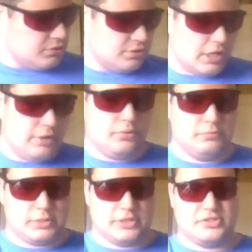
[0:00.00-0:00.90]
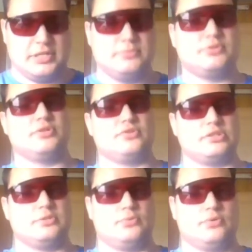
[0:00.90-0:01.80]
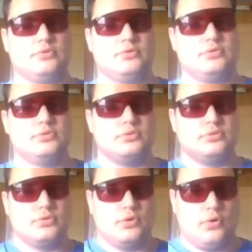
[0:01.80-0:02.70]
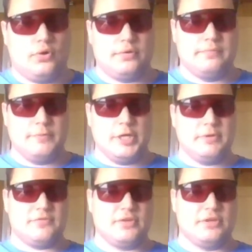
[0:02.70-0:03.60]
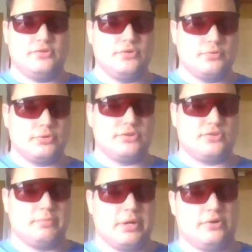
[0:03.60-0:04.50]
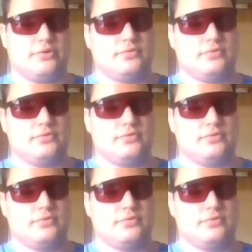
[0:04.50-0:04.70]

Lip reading: I won't buy Samsungs anymore. Or maybe if they do release a better